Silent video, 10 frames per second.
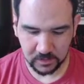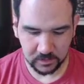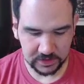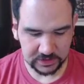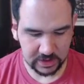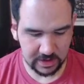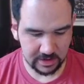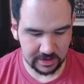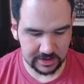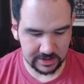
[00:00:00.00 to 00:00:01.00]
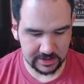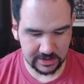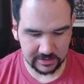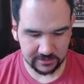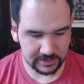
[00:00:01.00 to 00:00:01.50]
which are a
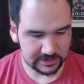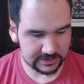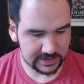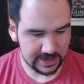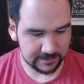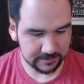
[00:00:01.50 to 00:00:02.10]
different set.